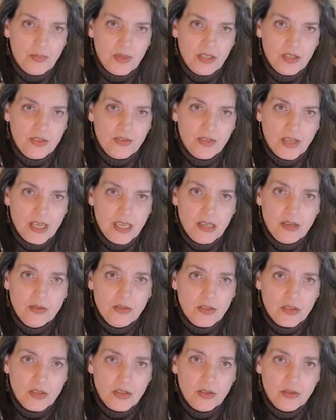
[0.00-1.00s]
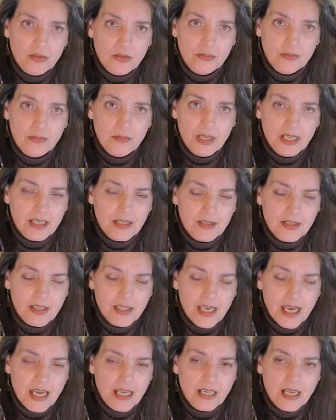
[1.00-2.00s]
much as I used to because of
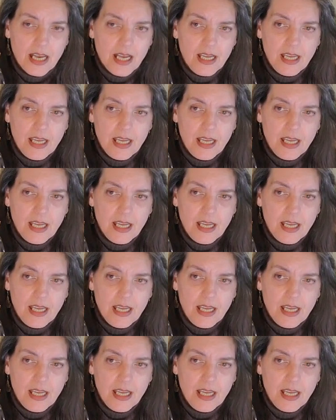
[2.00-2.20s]
that.